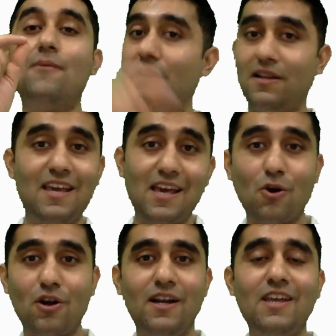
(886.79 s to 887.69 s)
if they
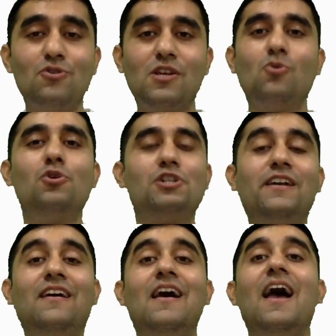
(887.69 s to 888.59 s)
are already using Google
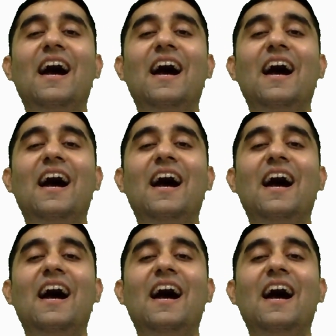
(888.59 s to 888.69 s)
Sheet,